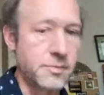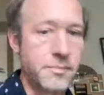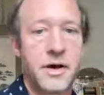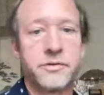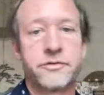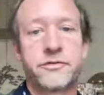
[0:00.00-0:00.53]

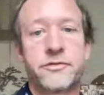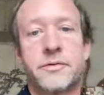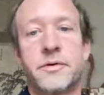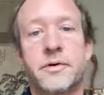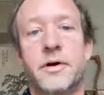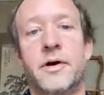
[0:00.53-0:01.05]
about
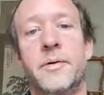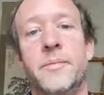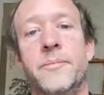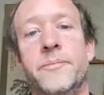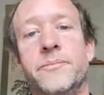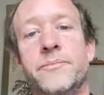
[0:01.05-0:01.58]

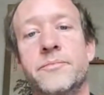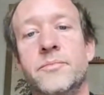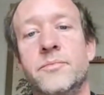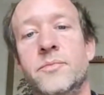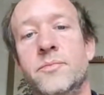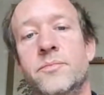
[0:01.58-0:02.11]

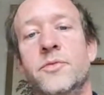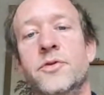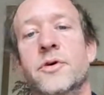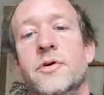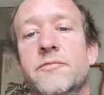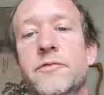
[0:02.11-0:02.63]
you
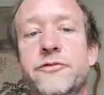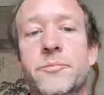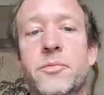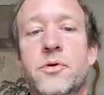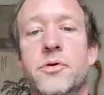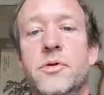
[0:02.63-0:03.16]
know, the
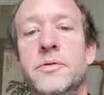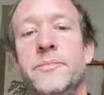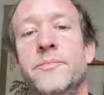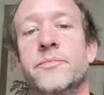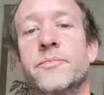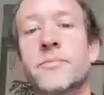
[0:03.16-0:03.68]
visible,
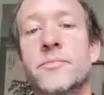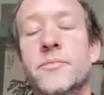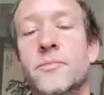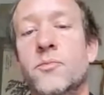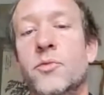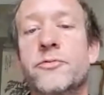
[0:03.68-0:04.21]

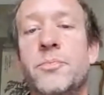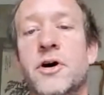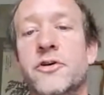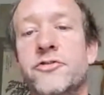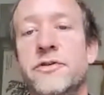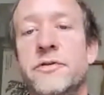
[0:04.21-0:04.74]
what's
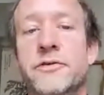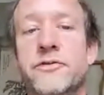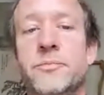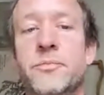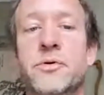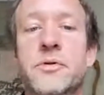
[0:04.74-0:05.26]
partially
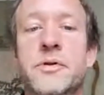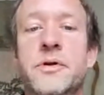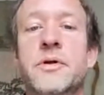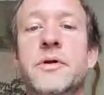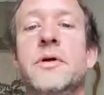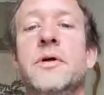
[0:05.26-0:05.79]
visible,
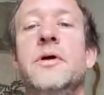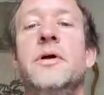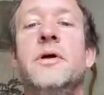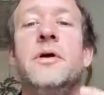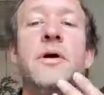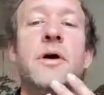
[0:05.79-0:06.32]

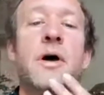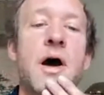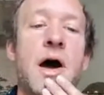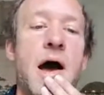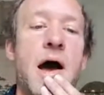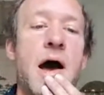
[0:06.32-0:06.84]

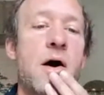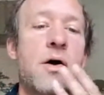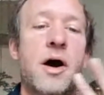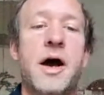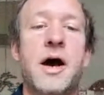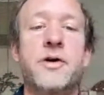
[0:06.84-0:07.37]

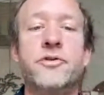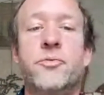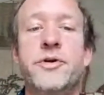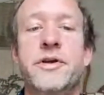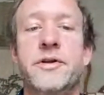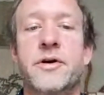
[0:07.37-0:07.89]
how do
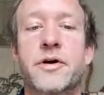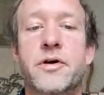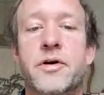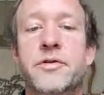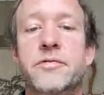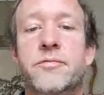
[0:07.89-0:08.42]
we in our
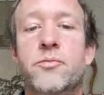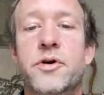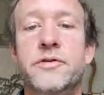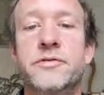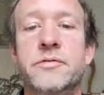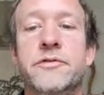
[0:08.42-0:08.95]
kind of
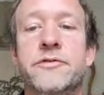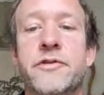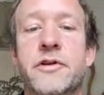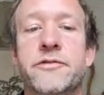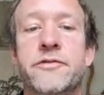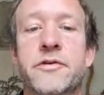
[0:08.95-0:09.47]
world of the
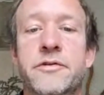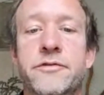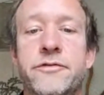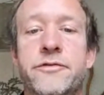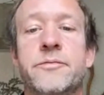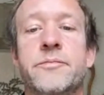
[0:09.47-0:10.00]

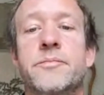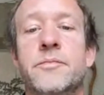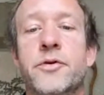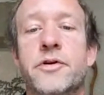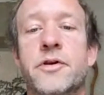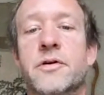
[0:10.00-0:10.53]
senses,
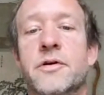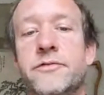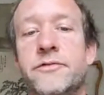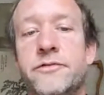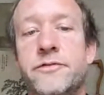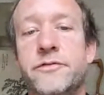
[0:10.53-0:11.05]
looking at
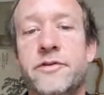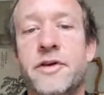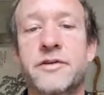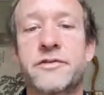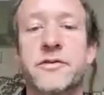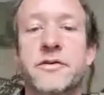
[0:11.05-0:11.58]

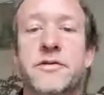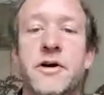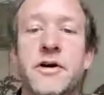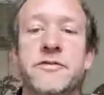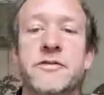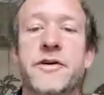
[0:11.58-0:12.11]
scattered,
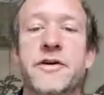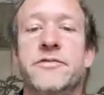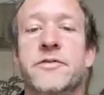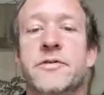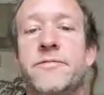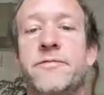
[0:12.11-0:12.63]

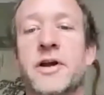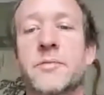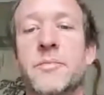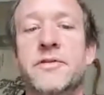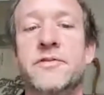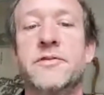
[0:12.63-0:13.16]
isolated,
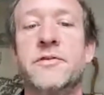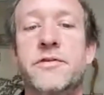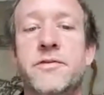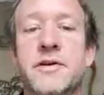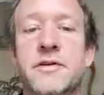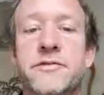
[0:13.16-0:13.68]
fragmented
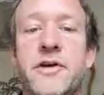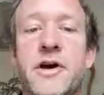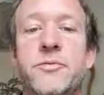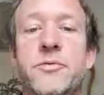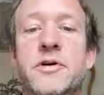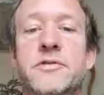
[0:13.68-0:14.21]
things, how
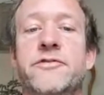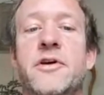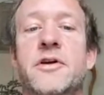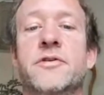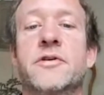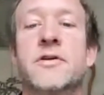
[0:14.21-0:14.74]
do we
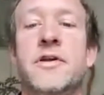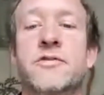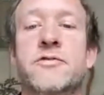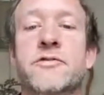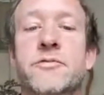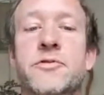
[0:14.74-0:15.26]
understand the
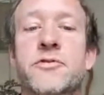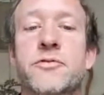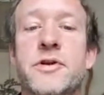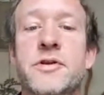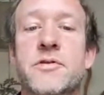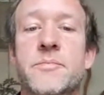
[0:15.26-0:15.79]
connections
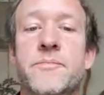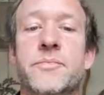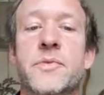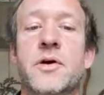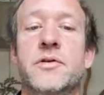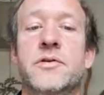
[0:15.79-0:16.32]
between them,
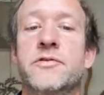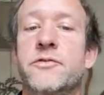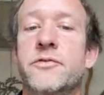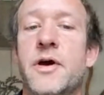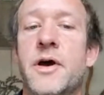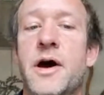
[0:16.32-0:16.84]

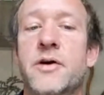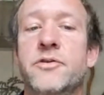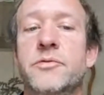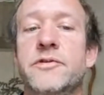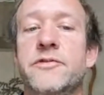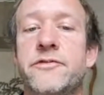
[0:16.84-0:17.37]
and how
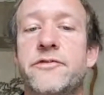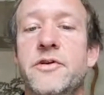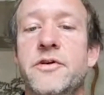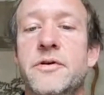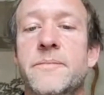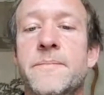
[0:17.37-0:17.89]
do we
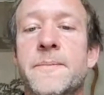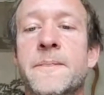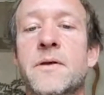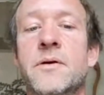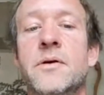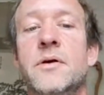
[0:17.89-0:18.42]
see
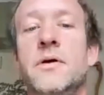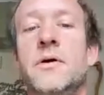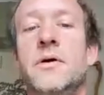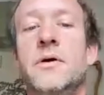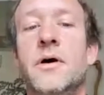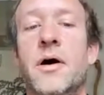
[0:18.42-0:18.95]

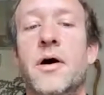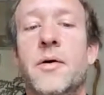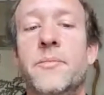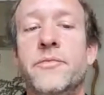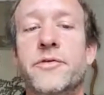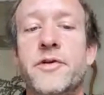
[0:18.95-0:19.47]

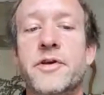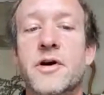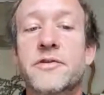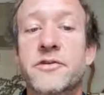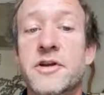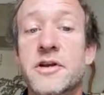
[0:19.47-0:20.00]
the thing
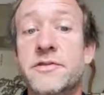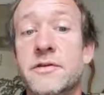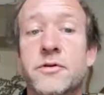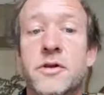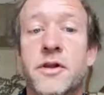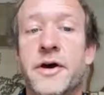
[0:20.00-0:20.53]
underneath,
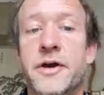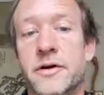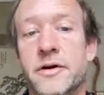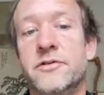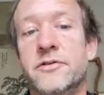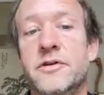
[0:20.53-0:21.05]
if you like,
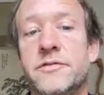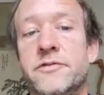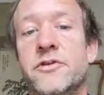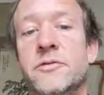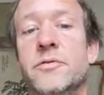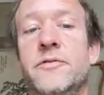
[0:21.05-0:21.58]
underneath the
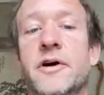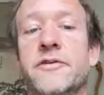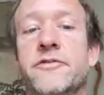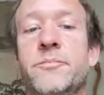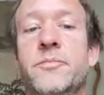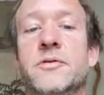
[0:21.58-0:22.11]
tip of the
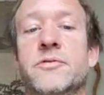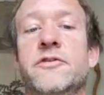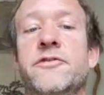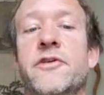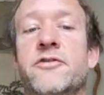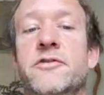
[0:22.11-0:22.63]
iceberg, that
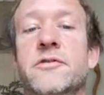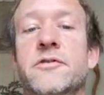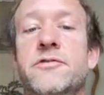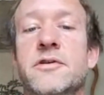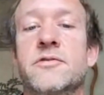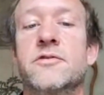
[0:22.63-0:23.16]
is actually the
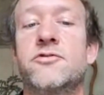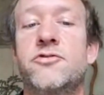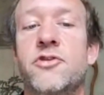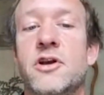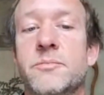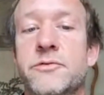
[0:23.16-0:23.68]
thing that
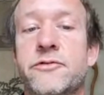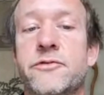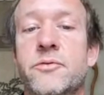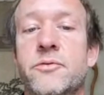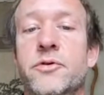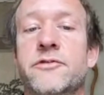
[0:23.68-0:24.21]
shapes
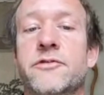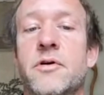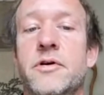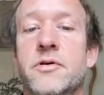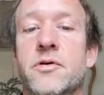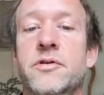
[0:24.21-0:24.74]
what is
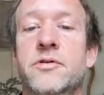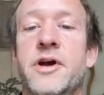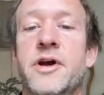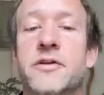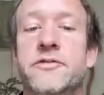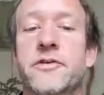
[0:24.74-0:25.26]
going on in
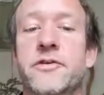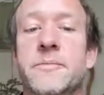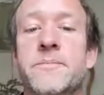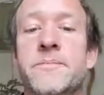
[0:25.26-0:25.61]
reality?